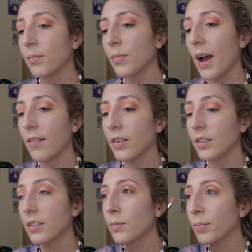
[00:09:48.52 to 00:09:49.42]

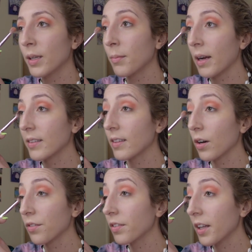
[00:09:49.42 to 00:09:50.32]
haven't been
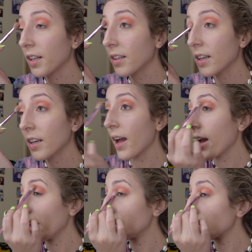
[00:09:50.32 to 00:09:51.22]
myself lately,
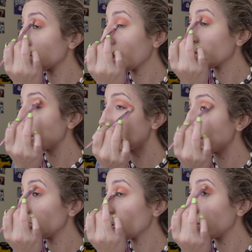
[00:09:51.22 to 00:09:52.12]
and sometimes it
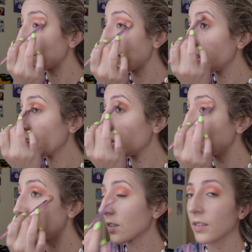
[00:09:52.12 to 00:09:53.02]
shows in my
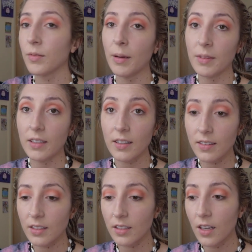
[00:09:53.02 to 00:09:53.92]
videos, sometimes it
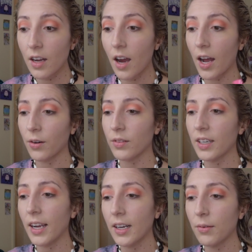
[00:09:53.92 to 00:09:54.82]
doesn't. I don't
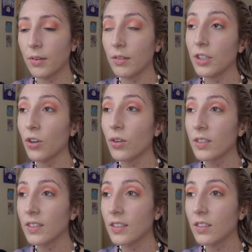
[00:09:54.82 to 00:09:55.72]
think anyone really
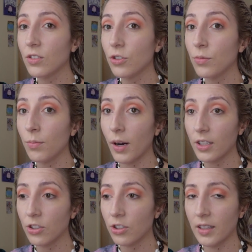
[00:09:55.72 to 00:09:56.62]
notices too
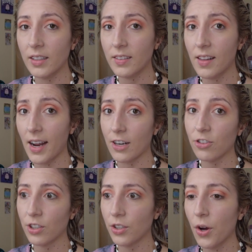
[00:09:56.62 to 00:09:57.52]
much unless they
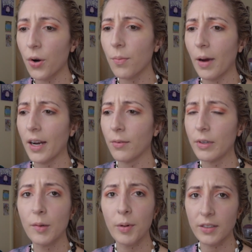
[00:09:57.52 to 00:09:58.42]
actually know my
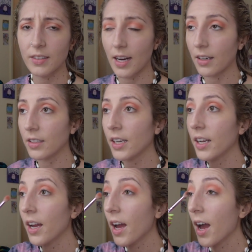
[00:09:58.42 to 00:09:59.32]
real
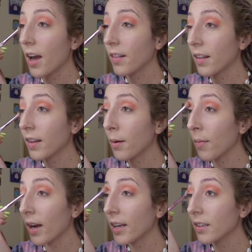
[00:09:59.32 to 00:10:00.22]
personality, and then they
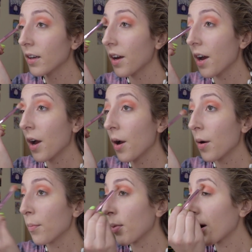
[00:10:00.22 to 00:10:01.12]
might.
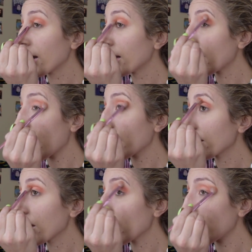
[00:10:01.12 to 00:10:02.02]
But I
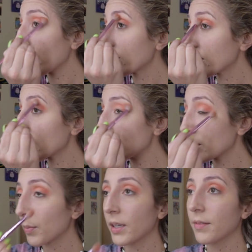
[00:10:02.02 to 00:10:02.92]
don't know, I've
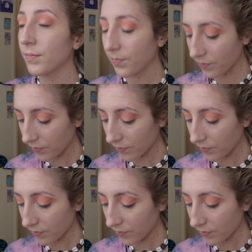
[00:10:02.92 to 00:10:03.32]
just been